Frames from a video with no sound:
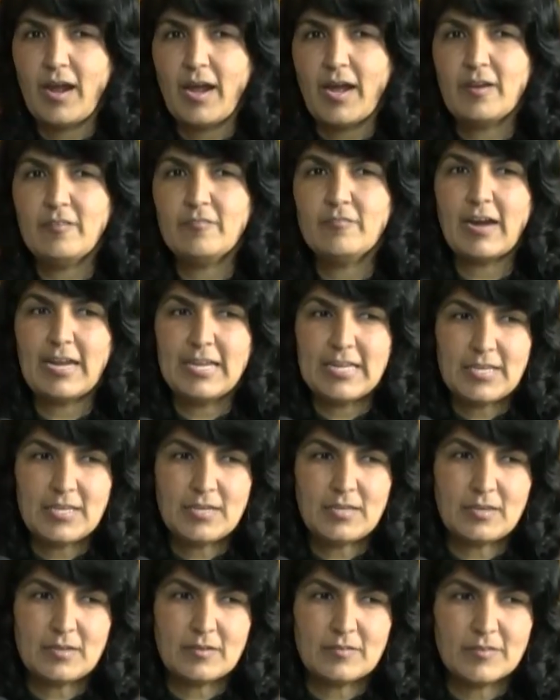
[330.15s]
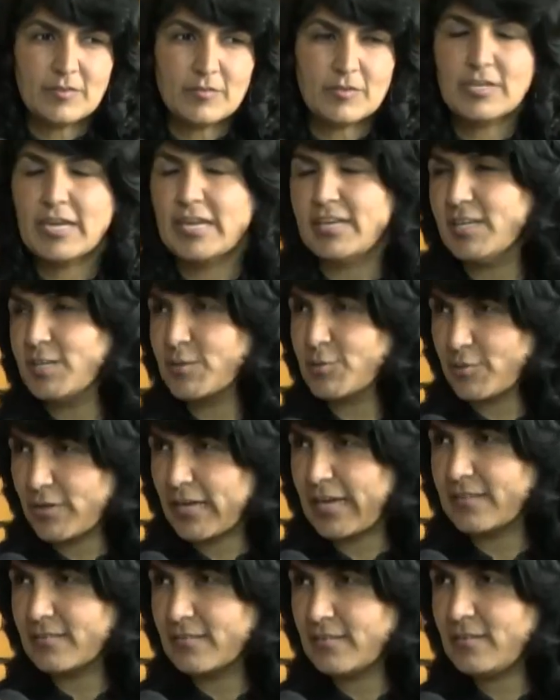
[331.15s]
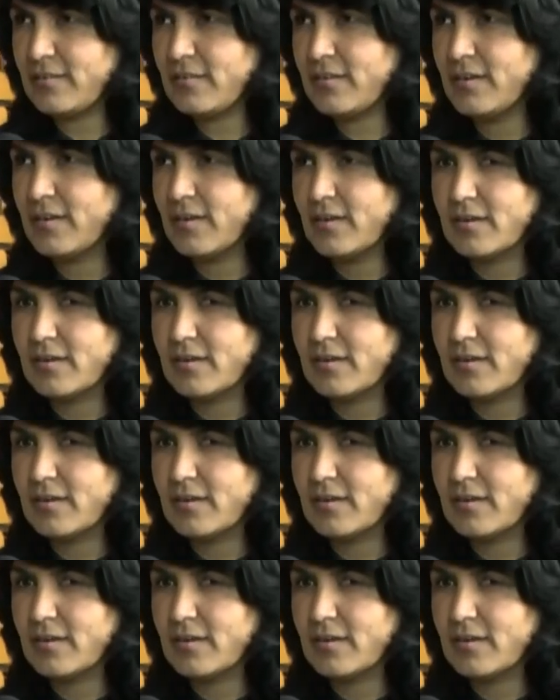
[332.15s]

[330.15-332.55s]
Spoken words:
And while we were running together,